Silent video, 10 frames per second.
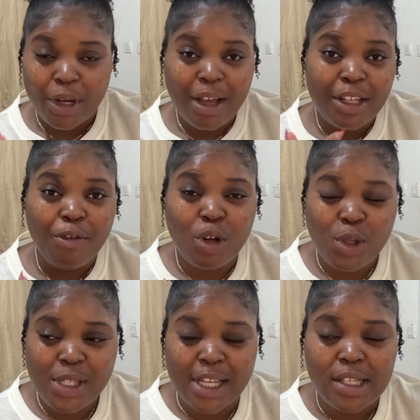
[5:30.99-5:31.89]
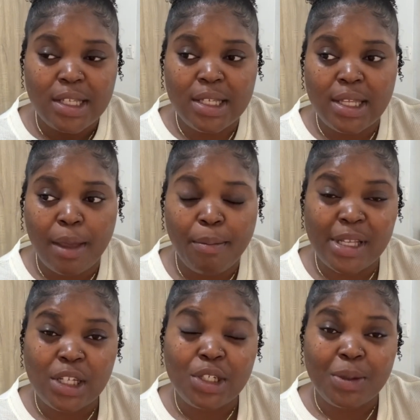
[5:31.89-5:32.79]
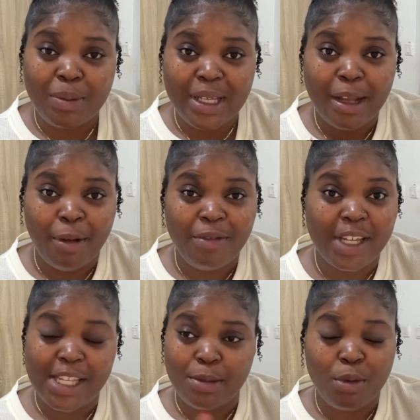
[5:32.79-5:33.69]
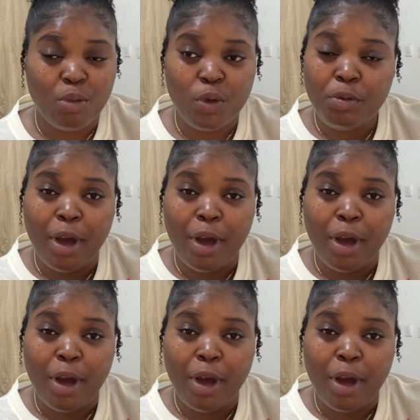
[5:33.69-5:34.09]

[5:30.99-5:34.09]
And now they've also sent the same message to me that my flight has been moved,